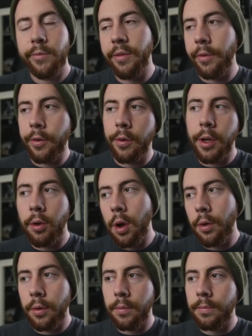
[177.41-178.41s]
if you're doing your
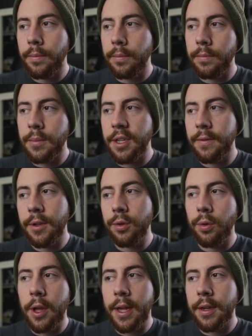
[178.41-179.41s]
own
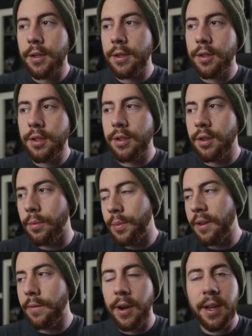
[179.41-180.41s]
individual edits. Just don't
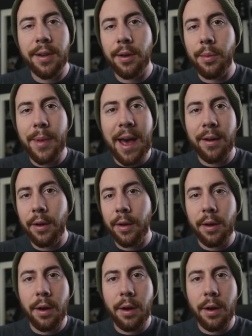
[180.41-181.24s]
be afraid to go back on